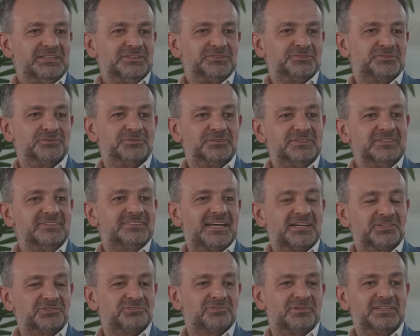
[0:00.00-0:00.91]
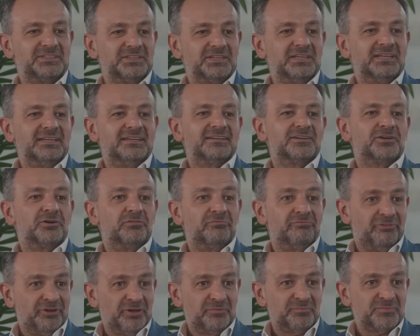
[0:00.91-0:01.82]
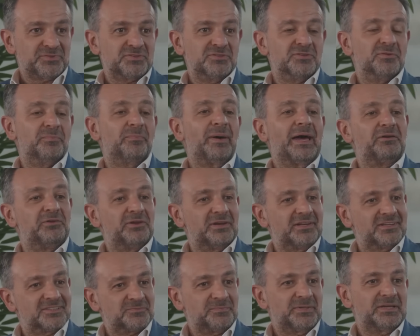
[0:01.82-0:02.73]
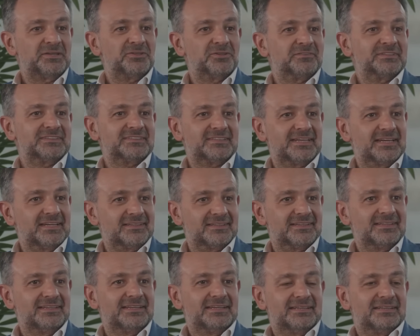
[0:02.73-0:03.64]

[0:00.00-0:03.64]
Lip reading: So this actually confirms the pioneering spirit of ESSEC.